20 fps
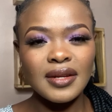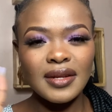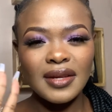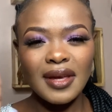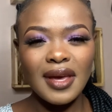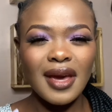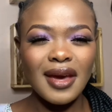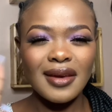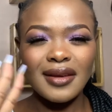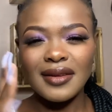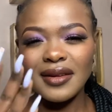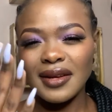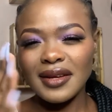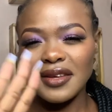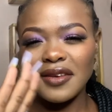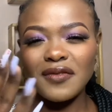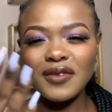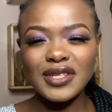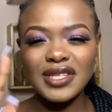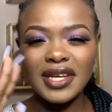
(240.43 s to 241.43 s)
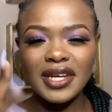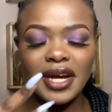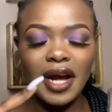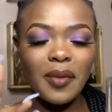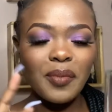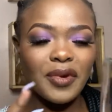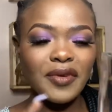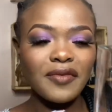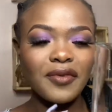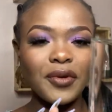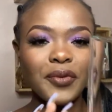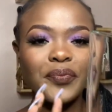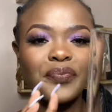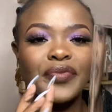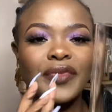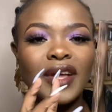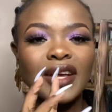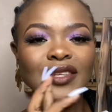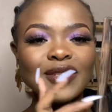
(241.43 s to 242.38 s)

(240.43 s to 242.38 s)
Yeah, give or take, up above.